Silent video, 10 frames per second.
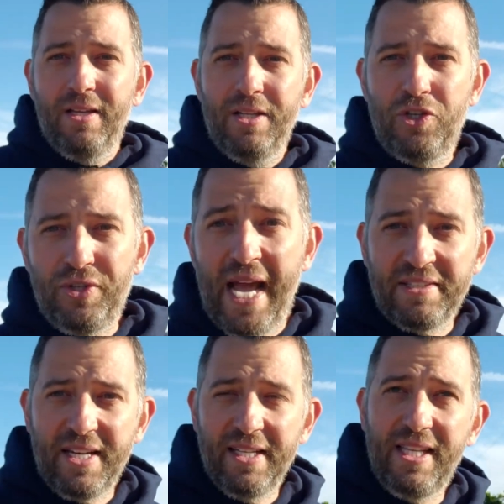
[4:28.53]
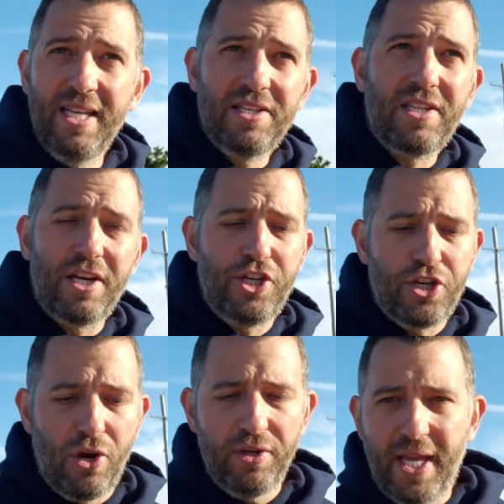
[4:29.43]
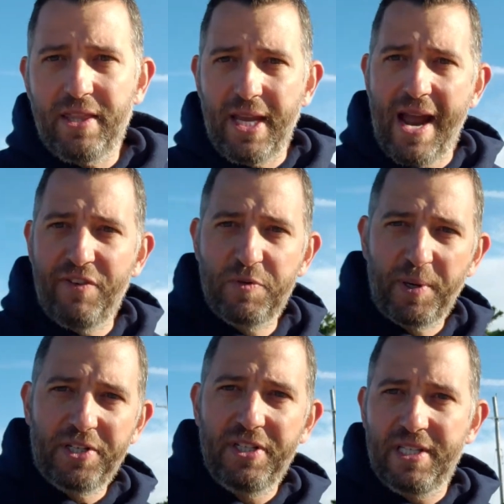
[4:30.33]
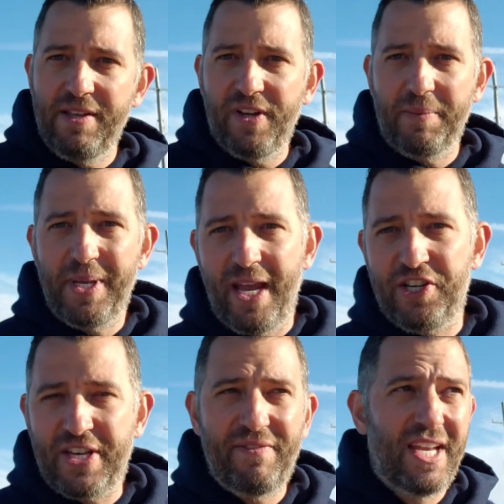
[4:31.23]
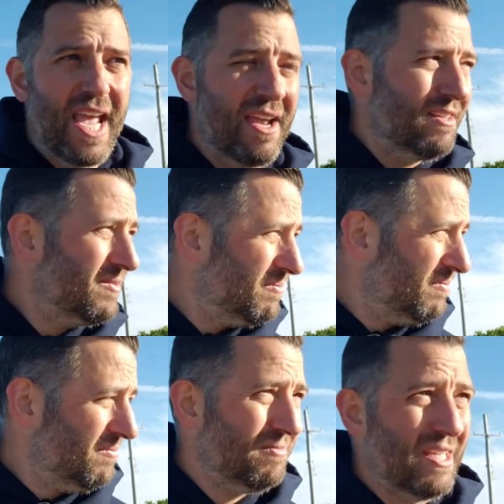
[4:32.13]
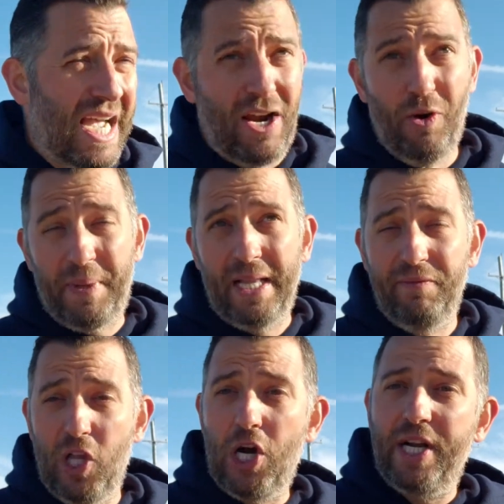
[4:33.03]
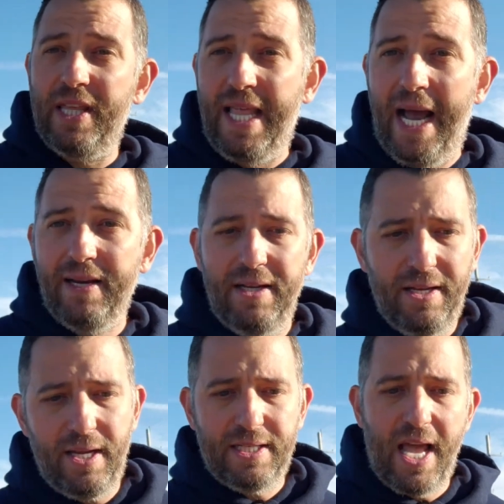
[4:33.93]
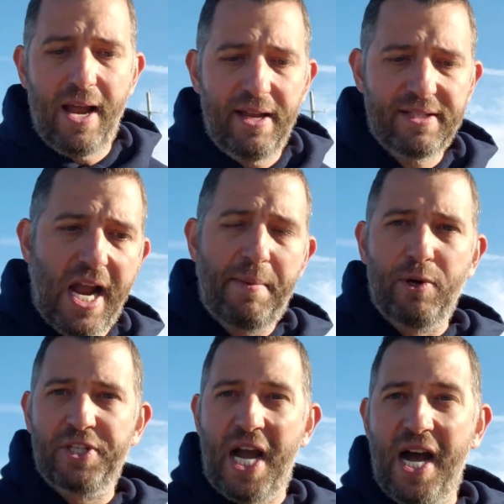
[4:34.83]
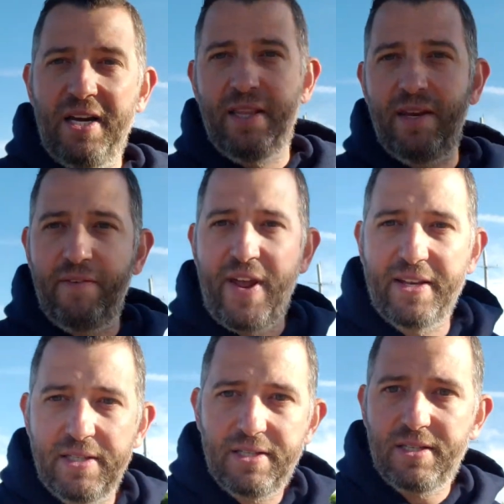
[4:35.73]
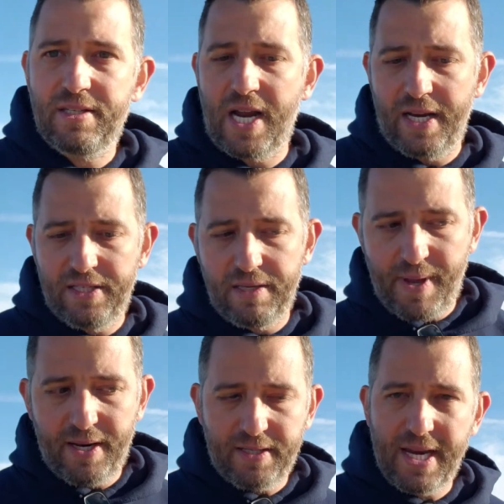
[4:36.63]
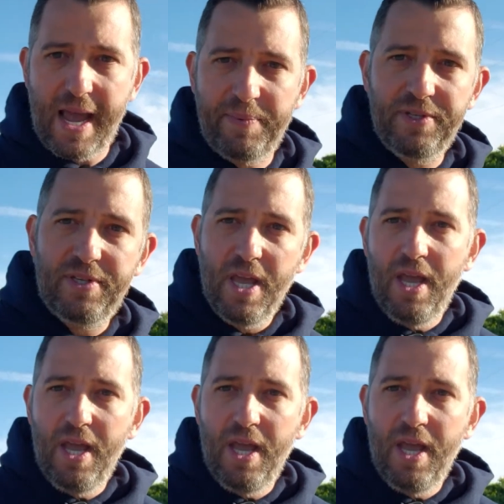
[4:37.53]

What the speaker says: in 2018, studies showed that the average person's living up to age 78. I hope I live longer than that. And as time goes on and the advances in science and medicine happens,